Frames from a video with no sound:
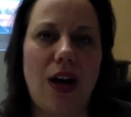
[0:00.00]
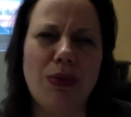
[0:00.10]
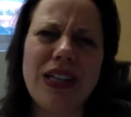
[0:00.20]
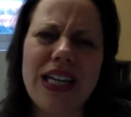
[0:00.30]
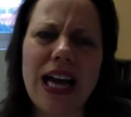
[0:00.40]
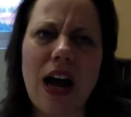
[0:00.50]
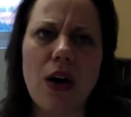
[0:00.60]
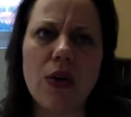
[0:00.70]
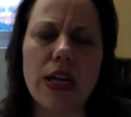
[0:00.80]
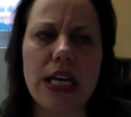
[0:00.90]
really
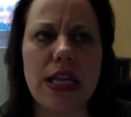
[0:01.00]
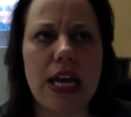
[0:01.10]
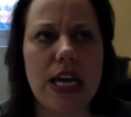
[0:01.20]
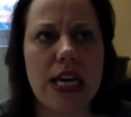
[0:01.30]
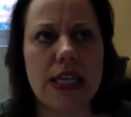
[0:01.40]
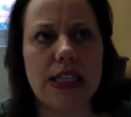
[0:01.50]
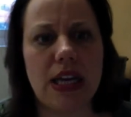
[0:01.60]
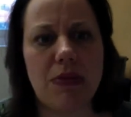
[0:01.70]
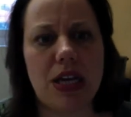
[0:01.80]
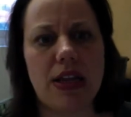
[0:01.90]
how they
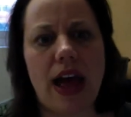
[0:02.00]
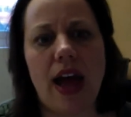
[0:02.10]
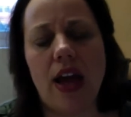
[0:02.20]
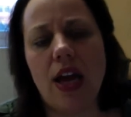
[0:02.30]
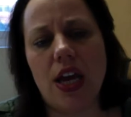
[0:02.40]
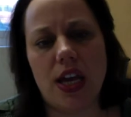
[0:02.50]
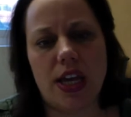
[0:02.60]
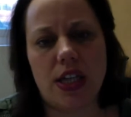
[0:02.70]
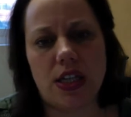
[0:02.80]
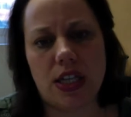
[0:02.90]
examined that
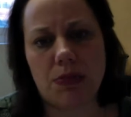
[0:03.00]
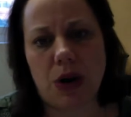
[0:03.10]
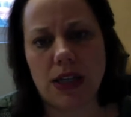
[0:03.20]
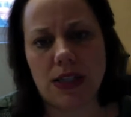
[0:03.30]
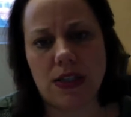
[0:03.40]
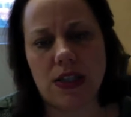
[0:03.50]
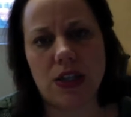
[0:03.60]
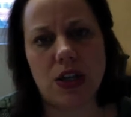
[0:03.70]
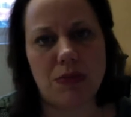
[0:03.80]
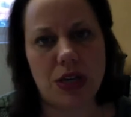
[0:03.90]
each of these
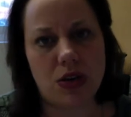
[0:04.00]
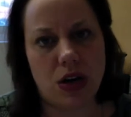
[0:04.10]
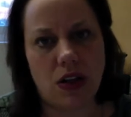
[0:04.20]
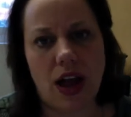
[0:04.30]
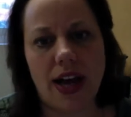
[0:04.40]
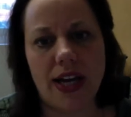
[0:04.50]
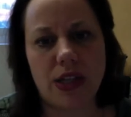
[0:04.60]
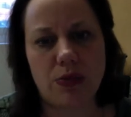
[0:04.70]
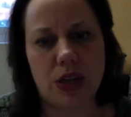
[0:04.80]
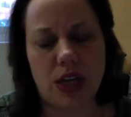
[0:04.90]
processes could be
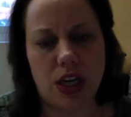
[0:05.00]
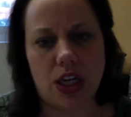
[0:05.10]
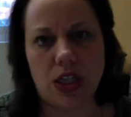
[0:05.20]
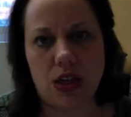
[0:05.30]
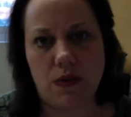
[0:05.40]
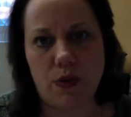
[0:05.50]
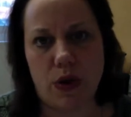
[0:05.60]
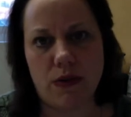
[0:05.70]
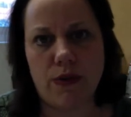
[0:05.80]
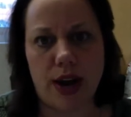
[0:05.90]
utilized within each of the
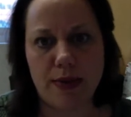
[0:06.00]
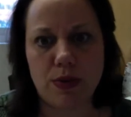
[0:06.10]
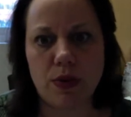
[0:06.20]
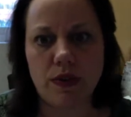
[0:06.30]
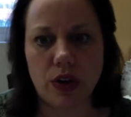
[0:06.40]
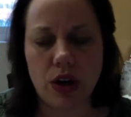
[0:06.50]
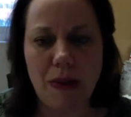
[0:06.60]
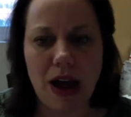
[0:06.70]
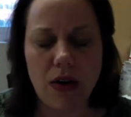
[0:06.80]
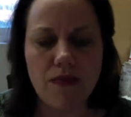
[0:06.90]
4 frames we've learned
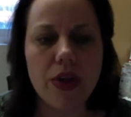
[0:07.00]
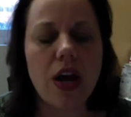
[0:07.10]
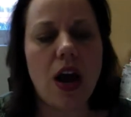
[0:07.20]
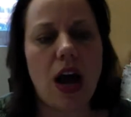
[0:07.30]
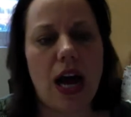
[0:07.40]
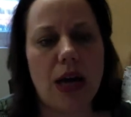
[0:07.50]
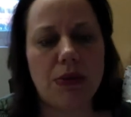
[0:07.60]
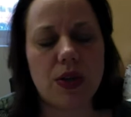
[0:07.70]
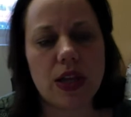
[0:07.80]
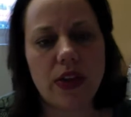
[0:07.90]
about.
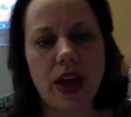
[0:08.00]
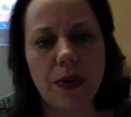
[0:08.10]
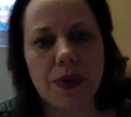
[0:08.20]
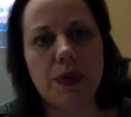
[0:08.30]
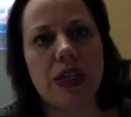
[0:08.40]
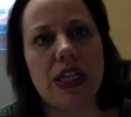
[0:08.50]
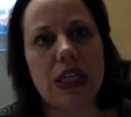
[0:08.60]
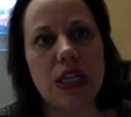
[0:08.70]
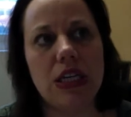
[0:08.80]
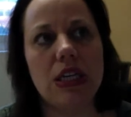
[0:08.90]
So I thought that was
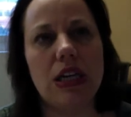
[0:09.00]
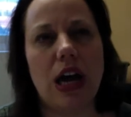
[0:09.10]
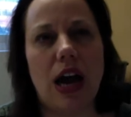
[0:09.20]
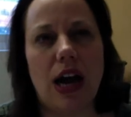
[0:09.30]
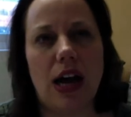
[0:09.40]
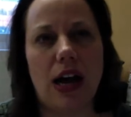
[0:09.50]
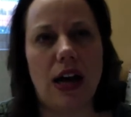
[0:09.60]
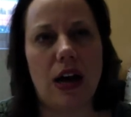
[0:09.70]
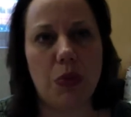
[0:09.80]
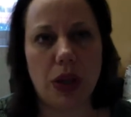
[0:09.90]
really
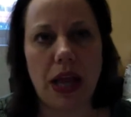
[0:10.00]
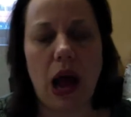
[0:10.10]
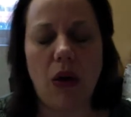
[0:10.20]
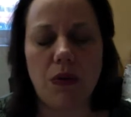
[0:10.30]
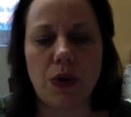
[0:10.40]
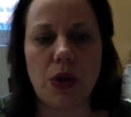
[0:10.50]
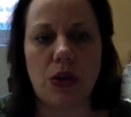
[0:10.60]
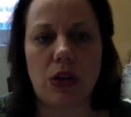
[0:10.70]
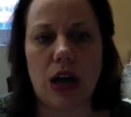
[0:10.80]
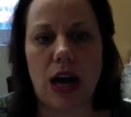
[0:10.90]
a really
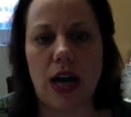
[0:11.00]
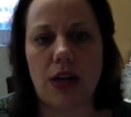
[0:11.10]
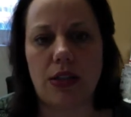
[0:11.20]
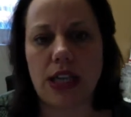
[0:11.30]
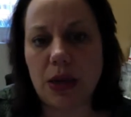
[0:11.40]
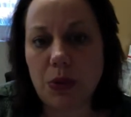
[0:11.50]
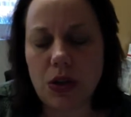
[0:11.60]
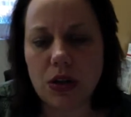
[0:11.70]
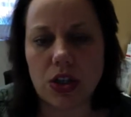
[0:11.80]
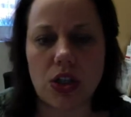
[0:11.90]
helpful
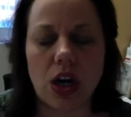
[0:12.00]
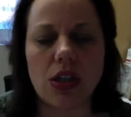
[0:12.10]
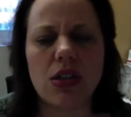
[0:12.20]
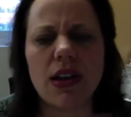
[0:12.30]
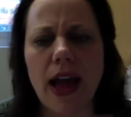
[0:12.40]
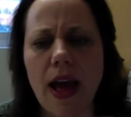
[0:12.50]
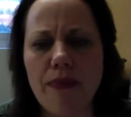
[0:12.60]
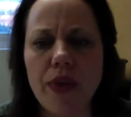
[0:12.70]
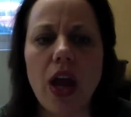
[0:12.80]
table or chart to look at.